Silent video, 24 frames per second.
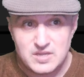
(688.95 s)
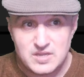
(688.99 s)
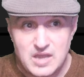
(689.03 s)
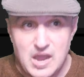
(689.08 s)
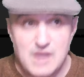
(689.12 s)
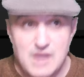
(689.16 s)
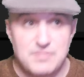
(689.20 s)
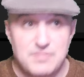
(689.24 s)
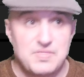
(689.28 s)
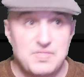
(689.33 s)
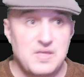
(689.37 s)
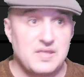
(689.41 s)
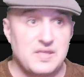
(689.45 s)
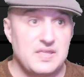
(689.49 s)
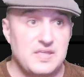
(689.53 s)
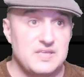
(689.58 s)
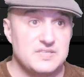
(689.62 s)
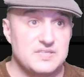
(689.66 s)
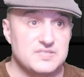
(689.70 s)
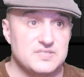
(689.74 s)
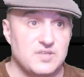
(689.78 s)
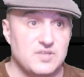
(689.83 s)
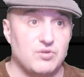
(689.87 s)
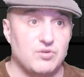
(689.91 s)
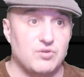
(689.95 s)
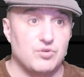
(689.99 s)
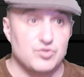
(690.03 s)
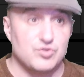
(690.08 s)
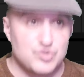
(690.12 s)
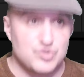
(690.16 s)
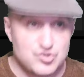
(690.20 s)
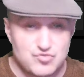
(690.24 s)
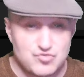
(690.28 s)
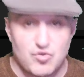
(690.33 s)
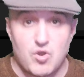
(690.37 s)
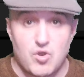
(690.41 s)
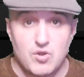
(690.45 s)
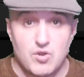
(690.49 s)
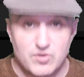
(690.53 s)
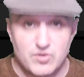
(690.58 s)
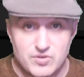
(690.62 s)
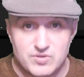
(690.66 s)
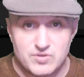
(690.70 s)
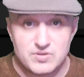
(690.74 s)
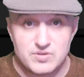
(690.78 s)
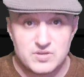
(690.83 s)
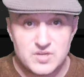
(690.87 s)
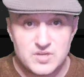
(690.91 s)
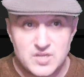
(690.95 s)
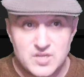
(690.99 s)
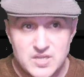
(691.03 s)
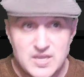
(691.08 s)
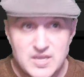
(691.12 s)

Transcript: I think he's a little stronger.